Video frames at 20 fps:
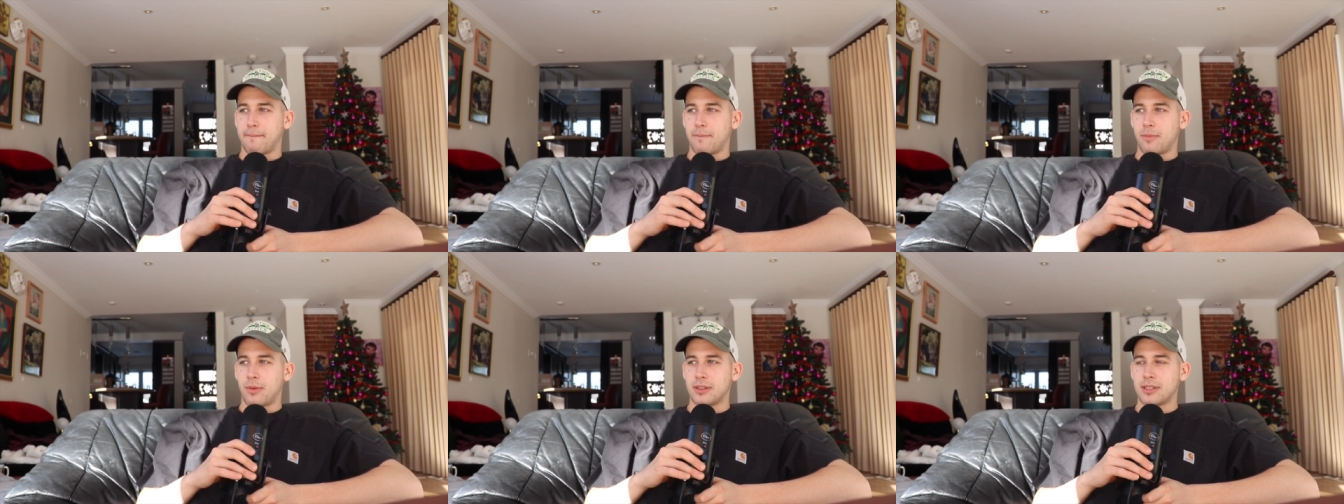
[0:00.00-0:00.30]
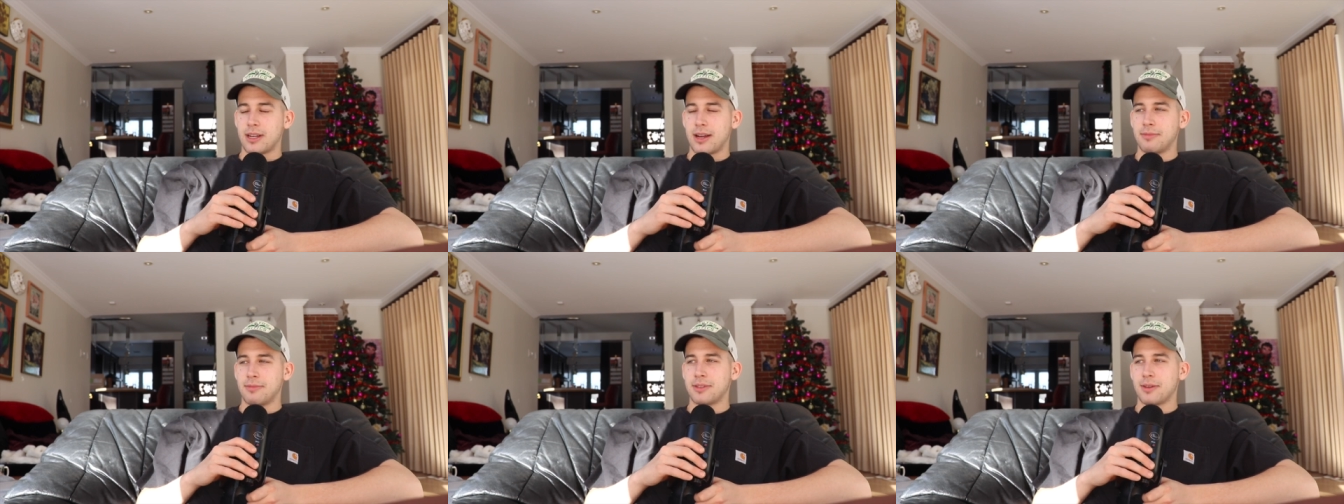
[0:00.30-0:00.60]
One
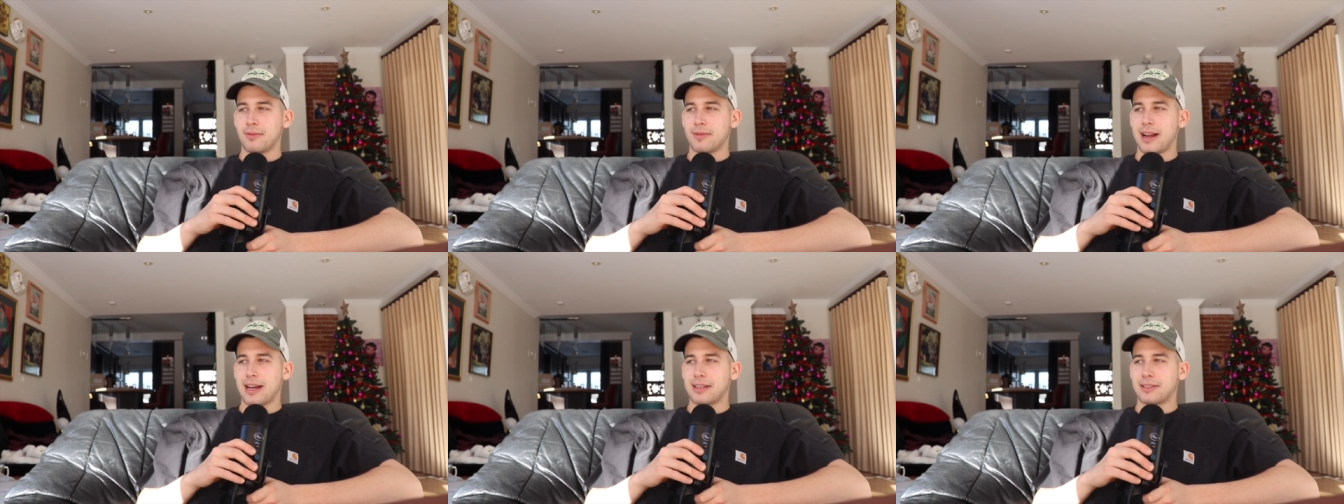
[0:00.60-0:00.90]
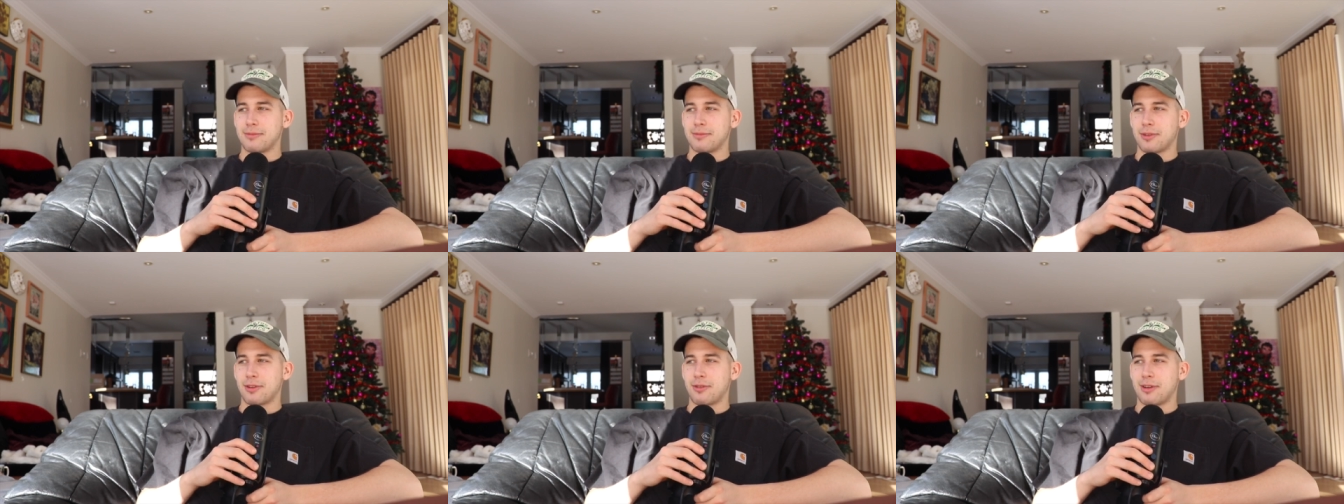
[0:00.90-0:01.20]
time, someone
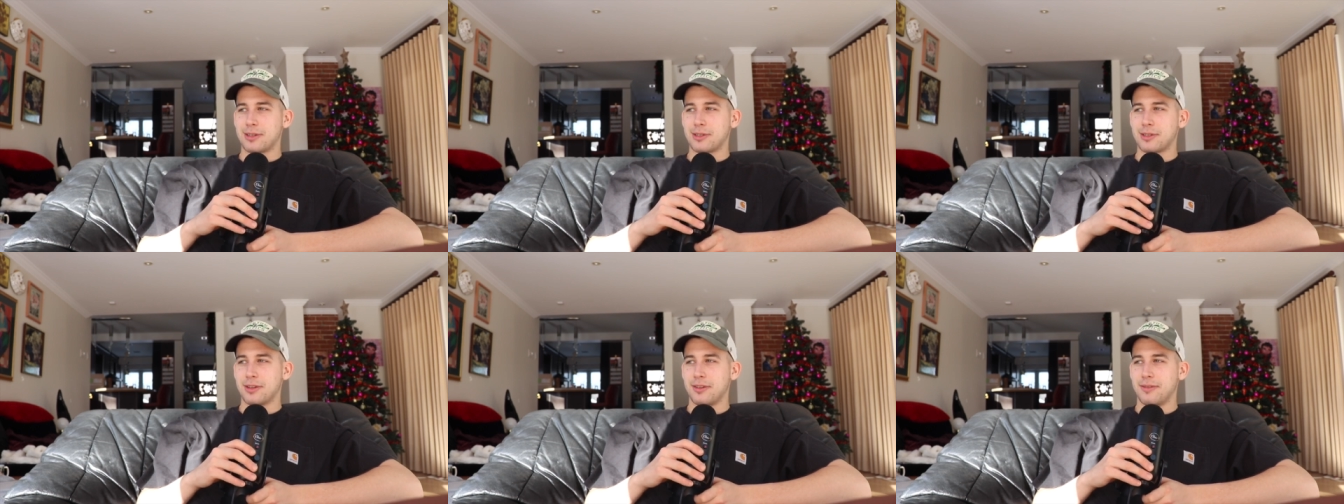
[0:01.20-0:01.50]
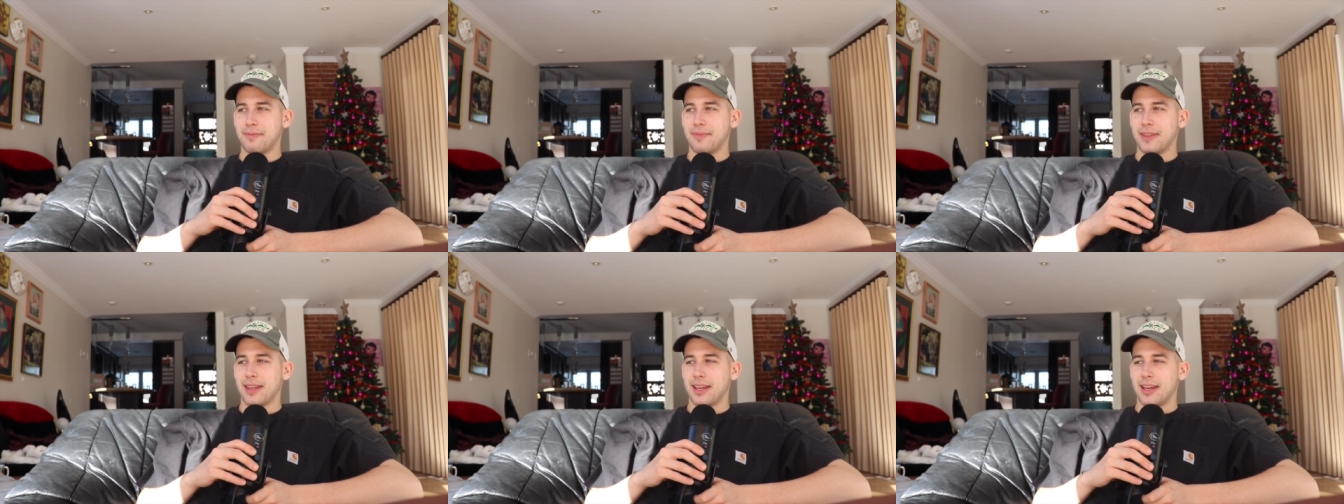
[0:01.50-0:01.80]
asked him a
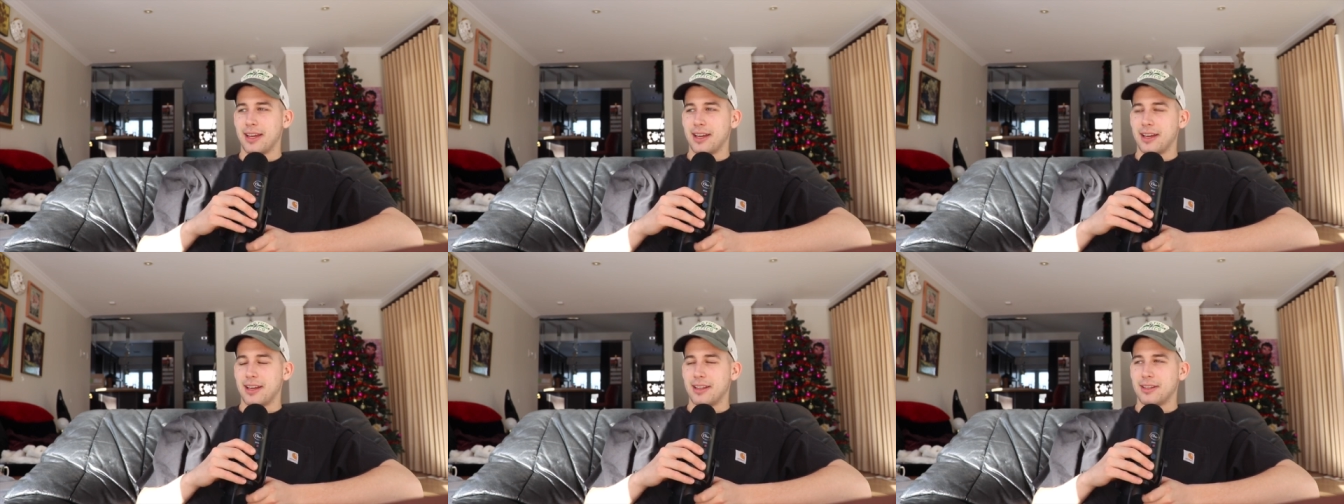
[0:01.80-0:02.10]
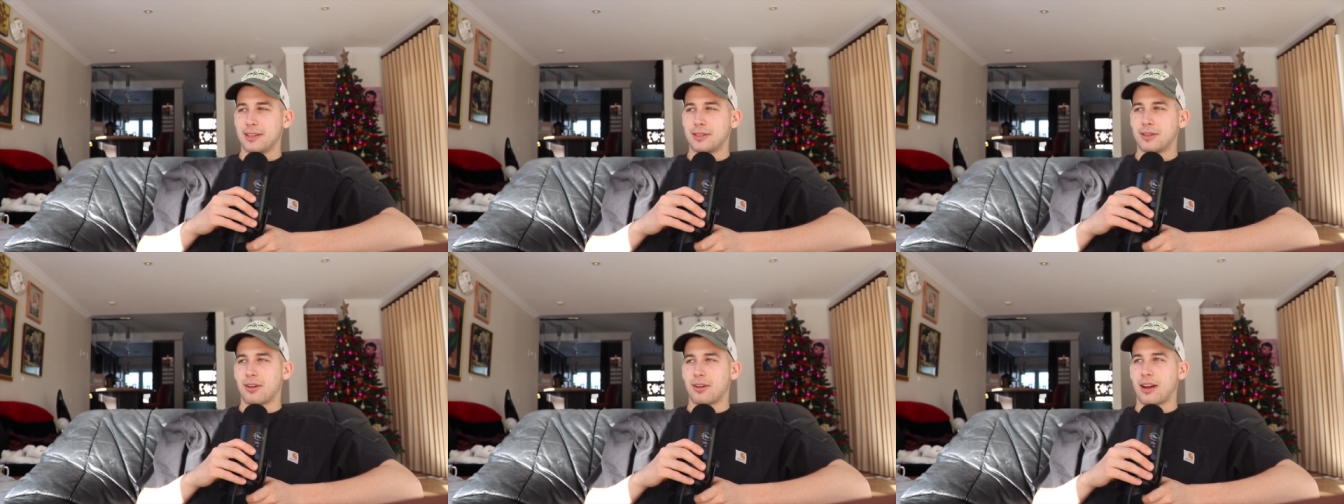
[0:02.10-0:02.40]
question.
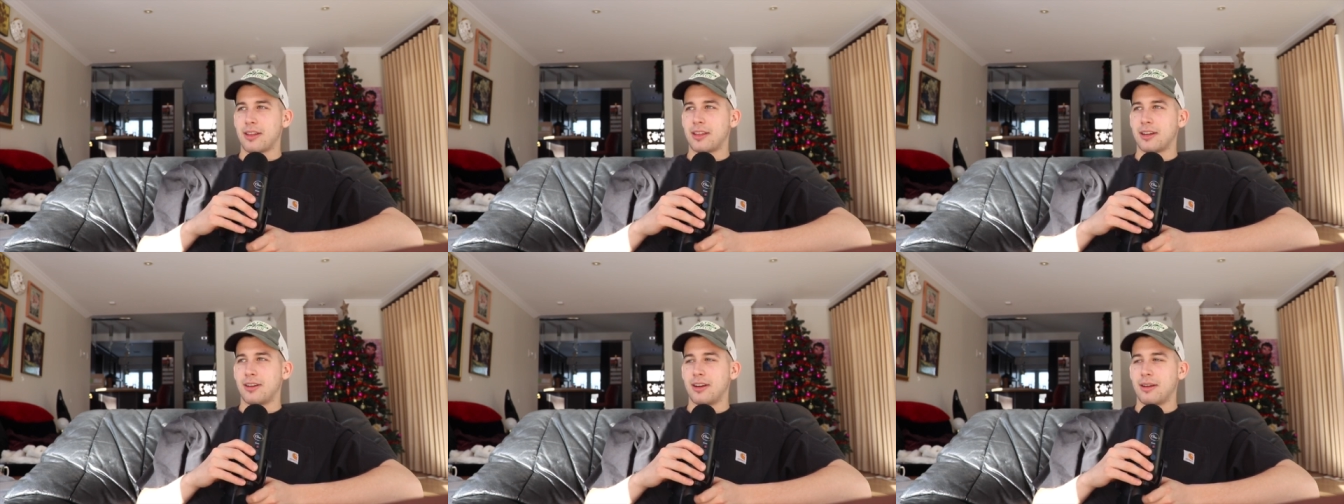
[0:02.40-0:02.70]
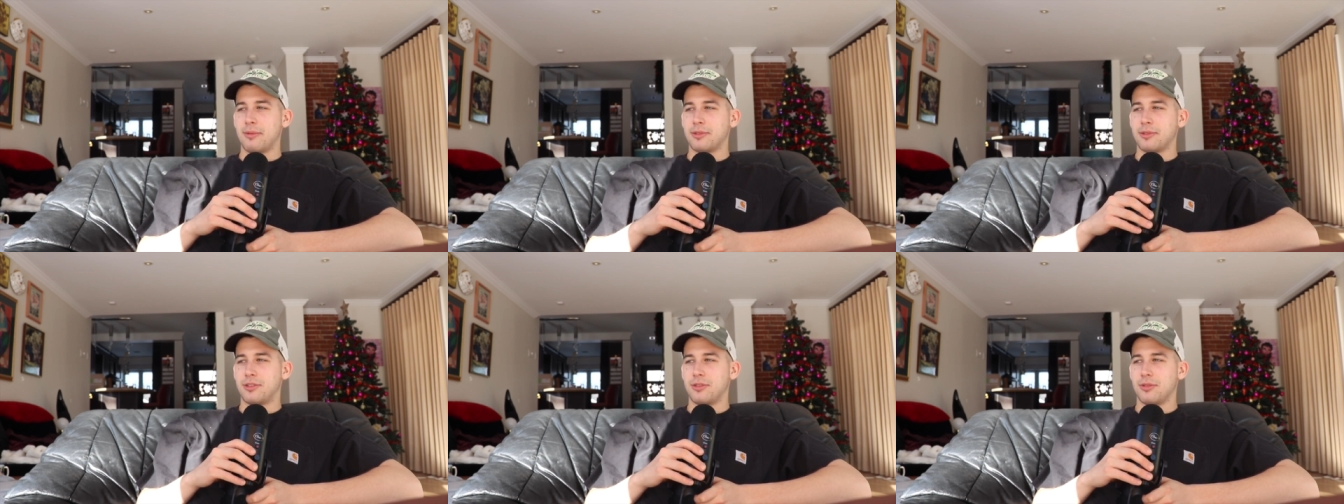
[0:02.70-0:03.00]
This girl, I think her
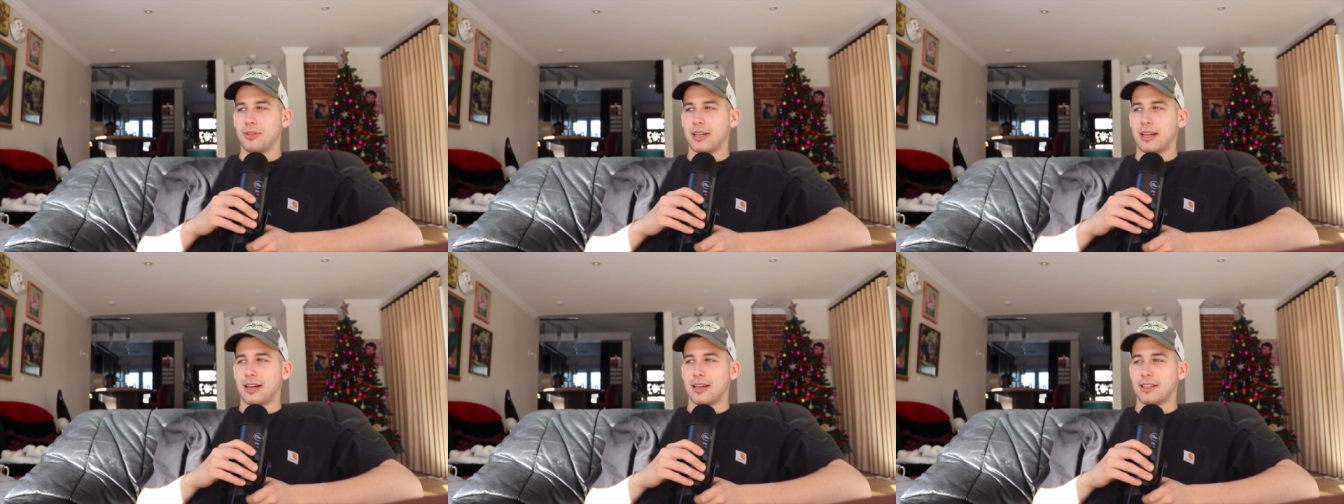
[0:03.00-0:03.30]
name was Julia.